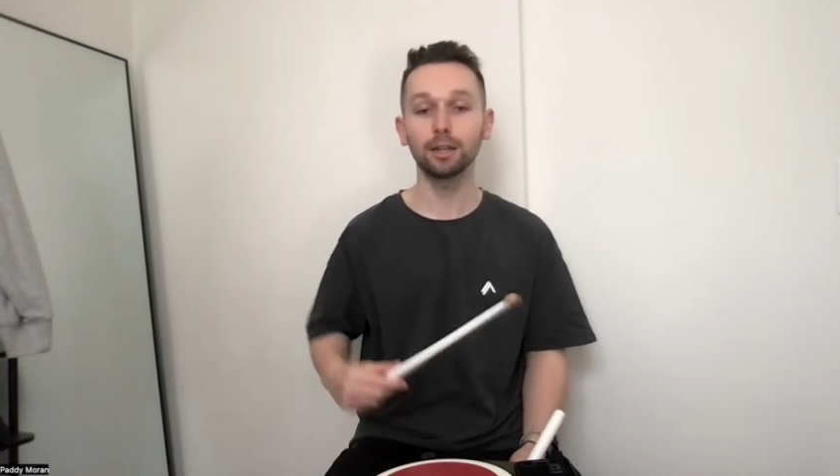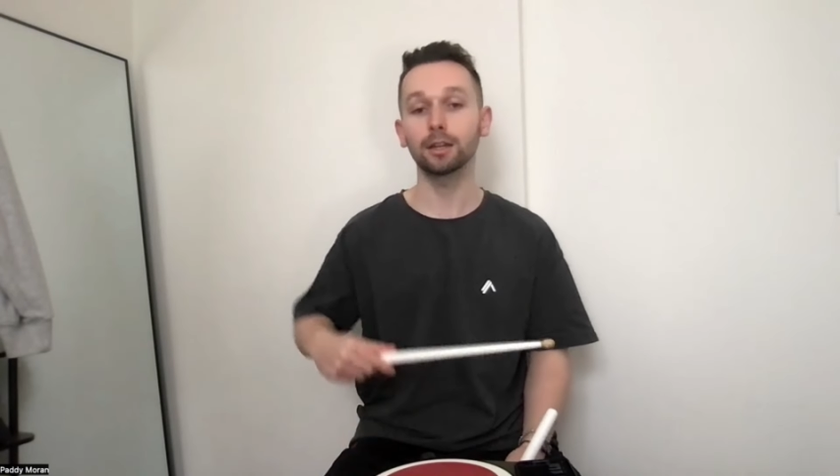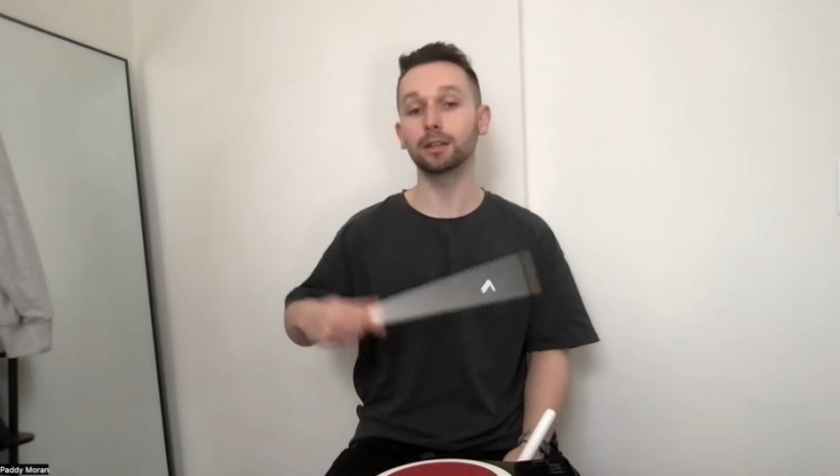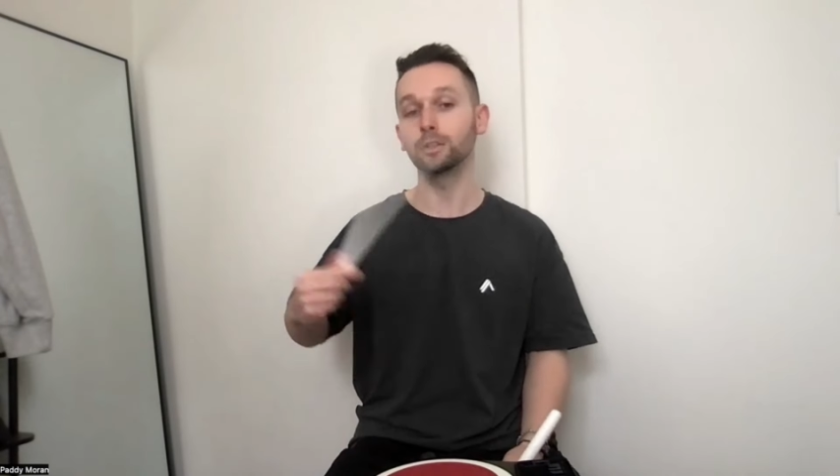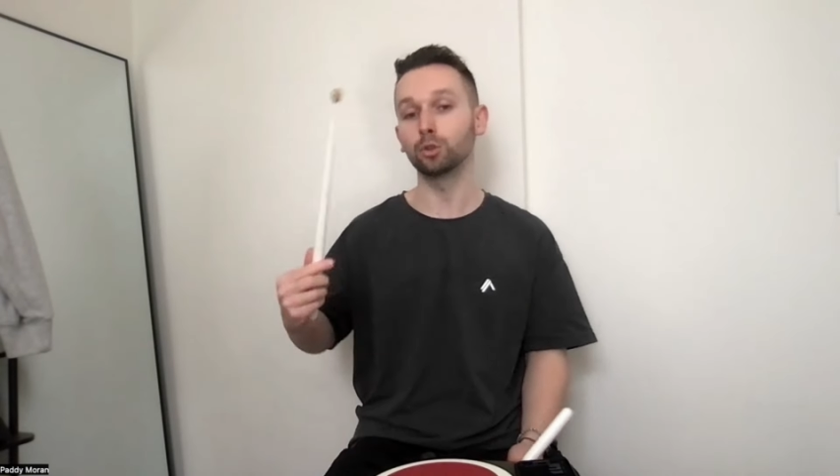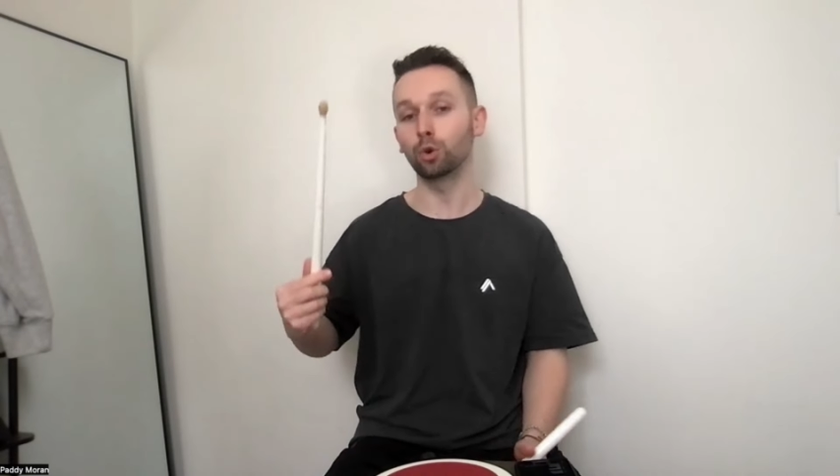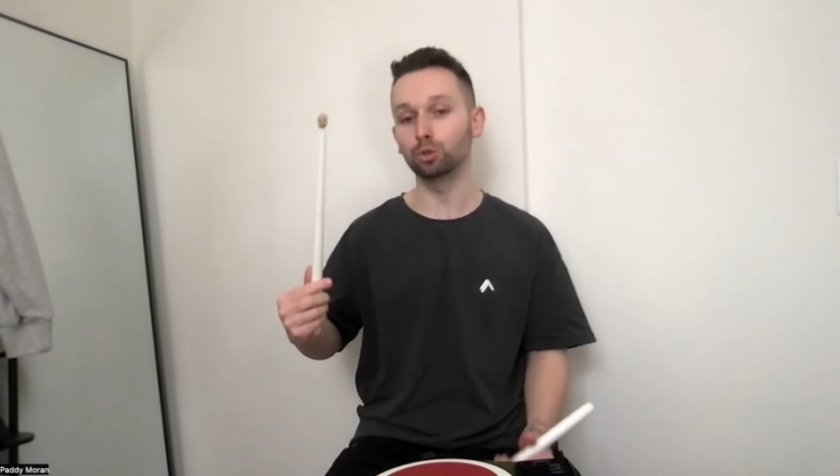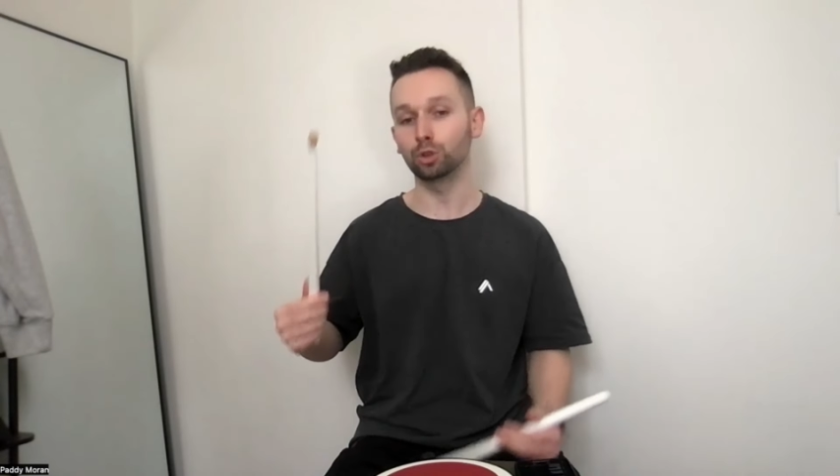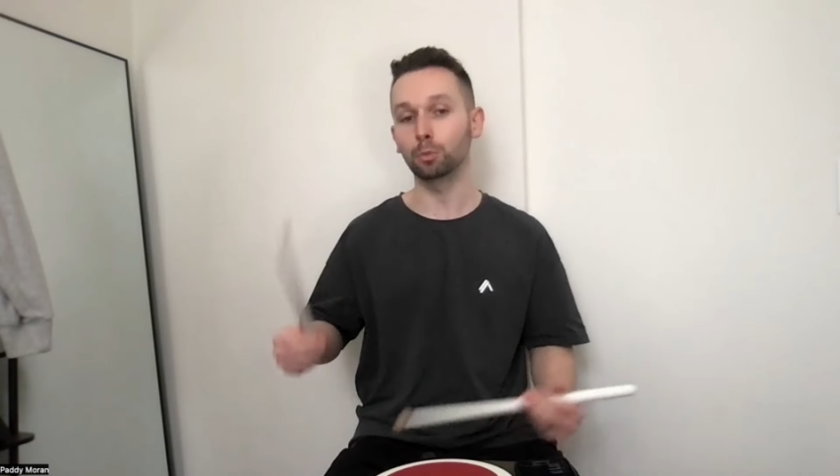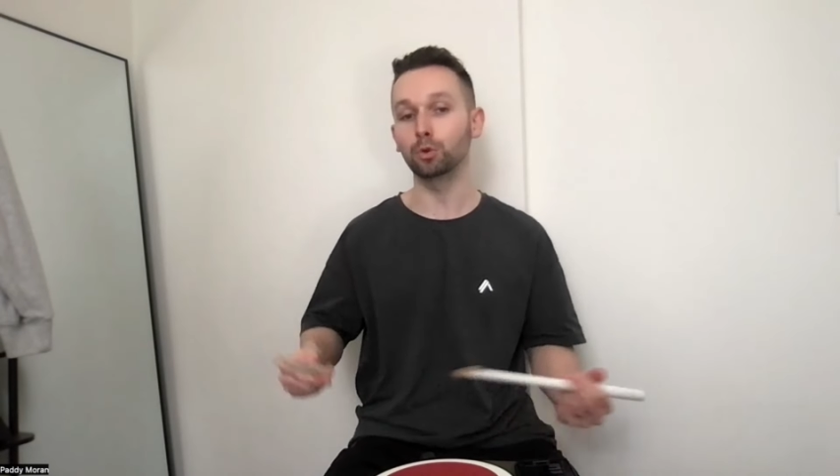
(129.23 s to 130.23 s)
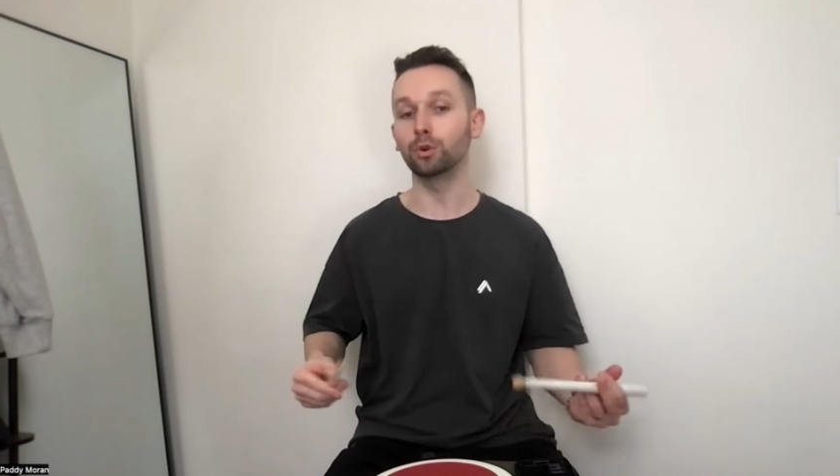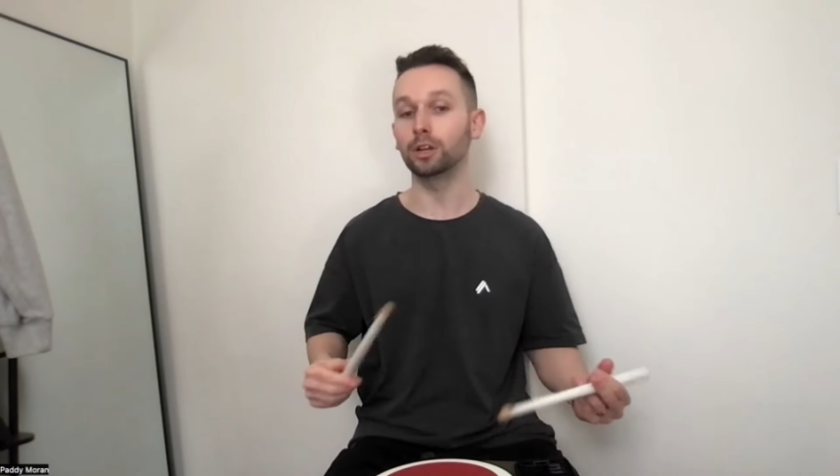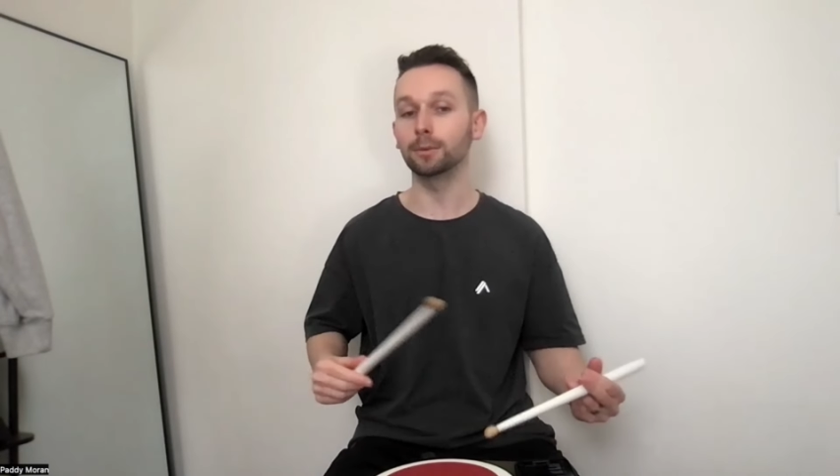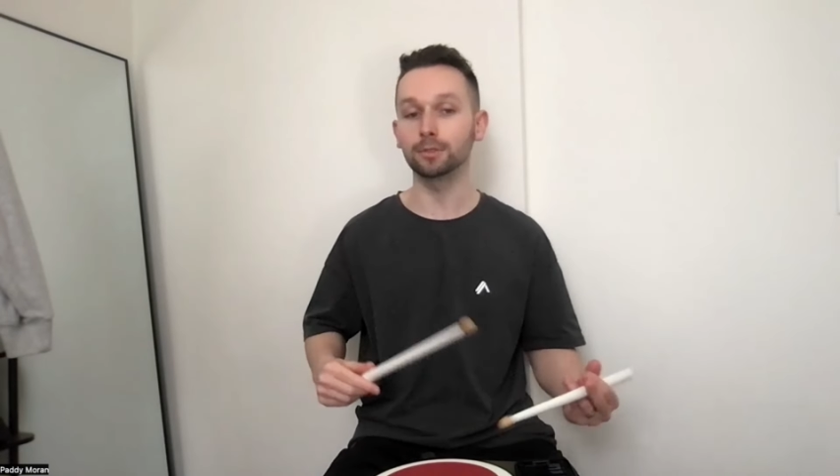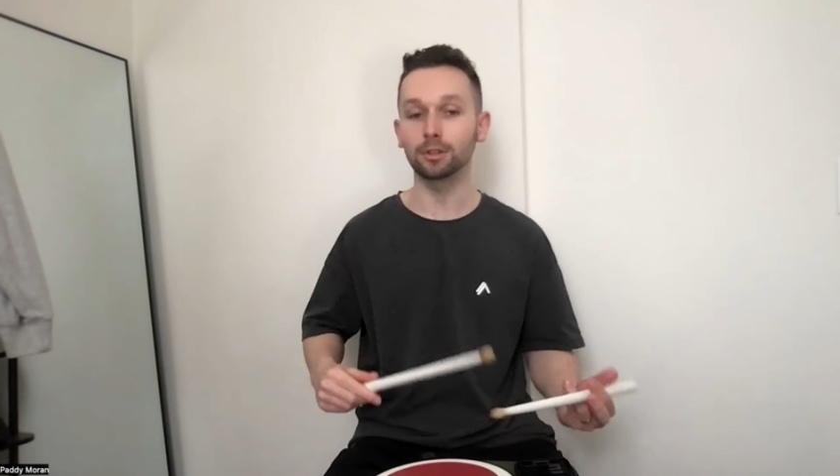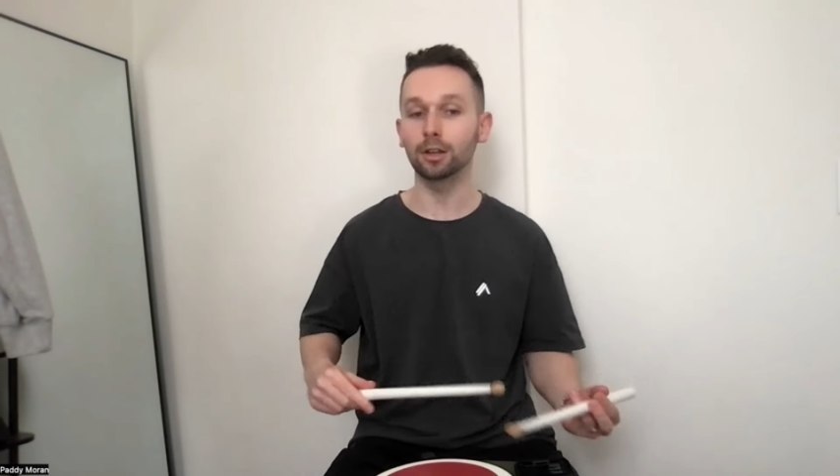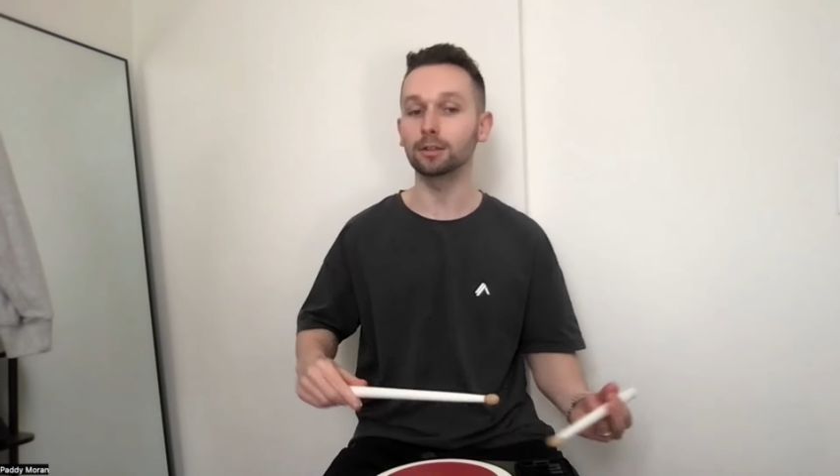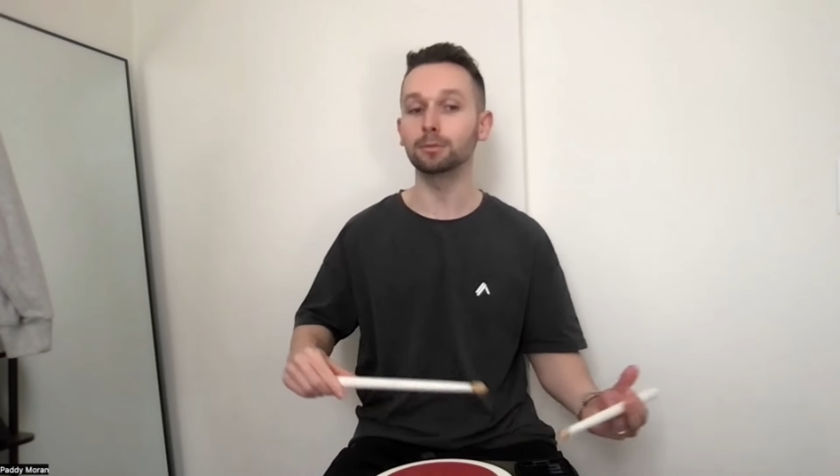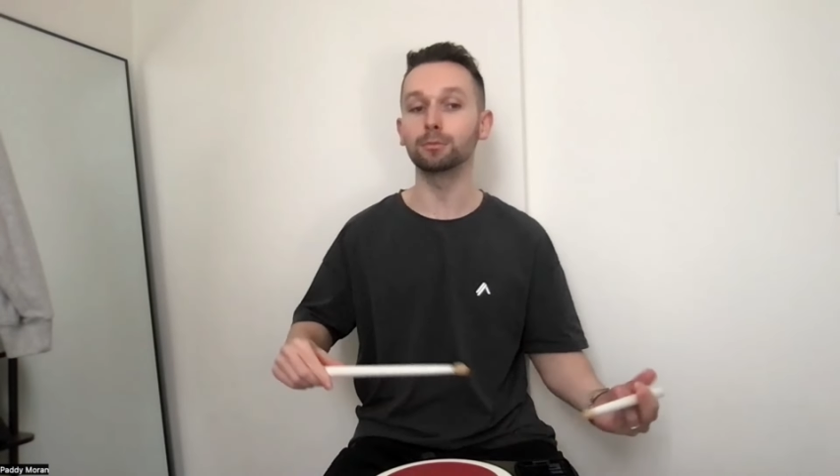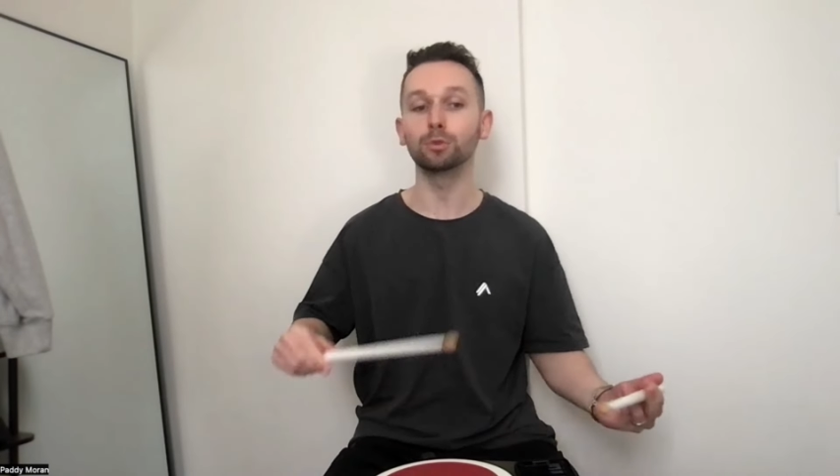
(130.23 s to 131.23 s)
and then your drum corps comes
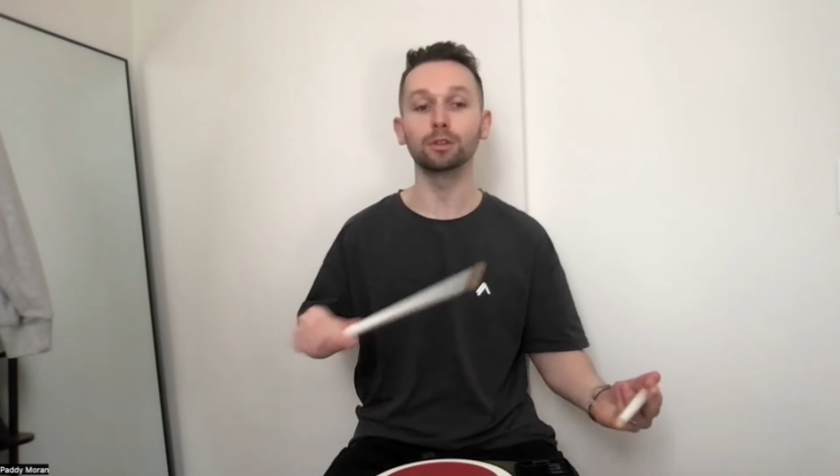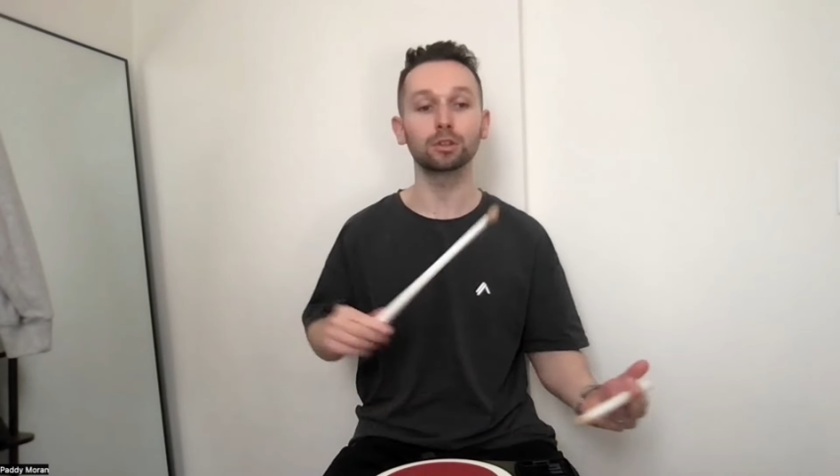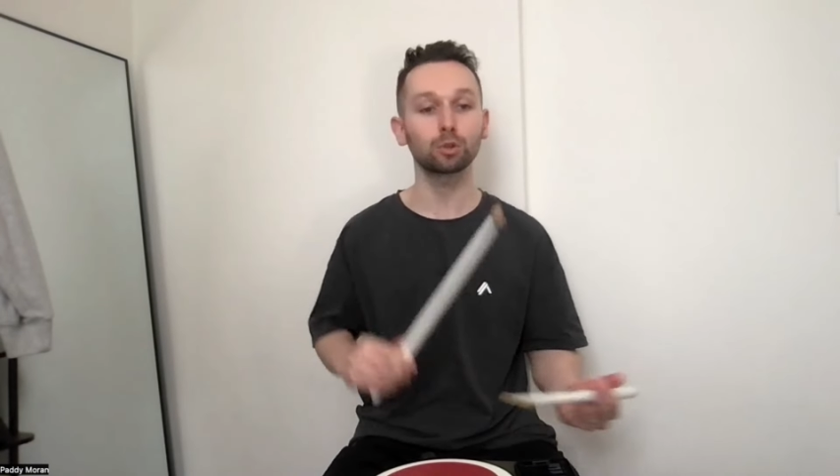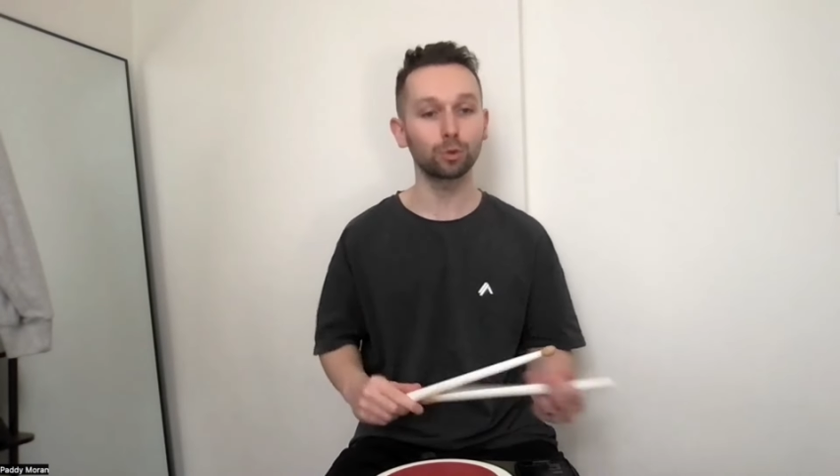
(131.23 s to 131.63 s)
along with